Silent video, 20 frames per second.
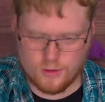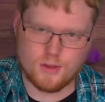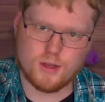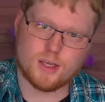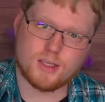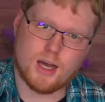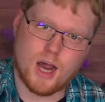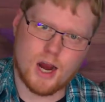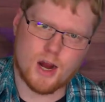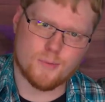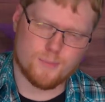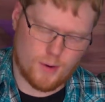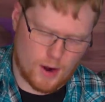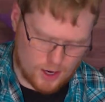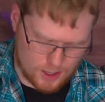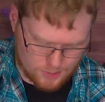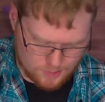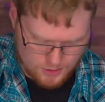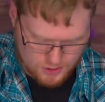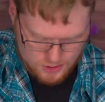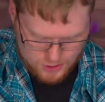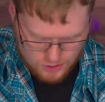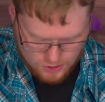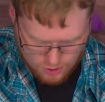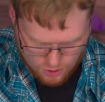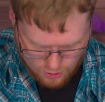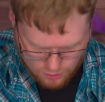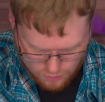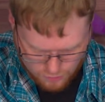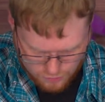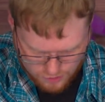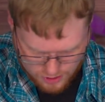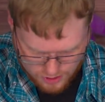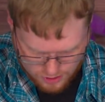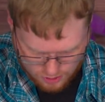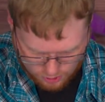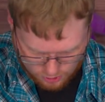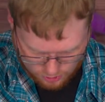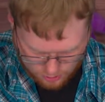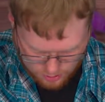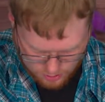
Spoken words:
the entire bottom, there's no real